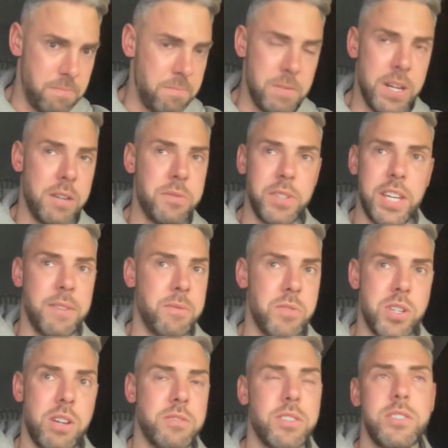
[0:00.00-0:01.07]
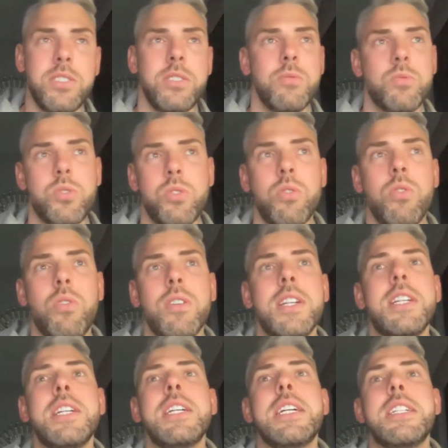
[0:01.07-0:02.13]
given chances and he'll score.
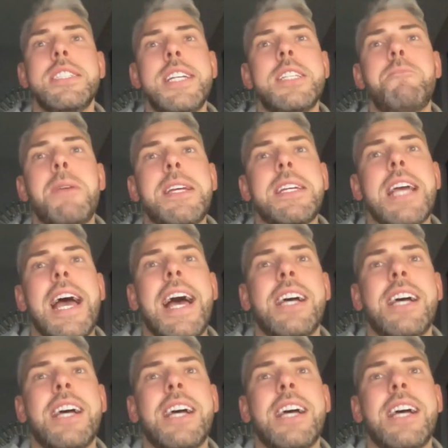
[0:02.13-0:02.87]
Nisbet